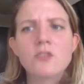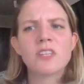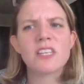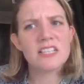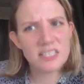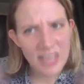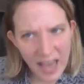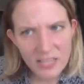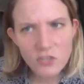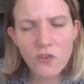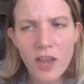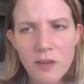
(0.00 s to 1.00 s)
really
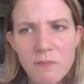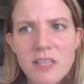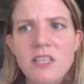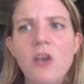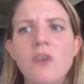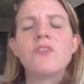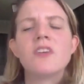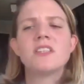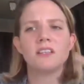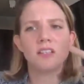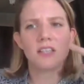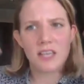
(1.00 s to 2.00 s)
satisfying myself
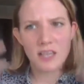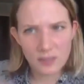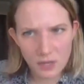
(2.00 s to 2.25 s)
physically,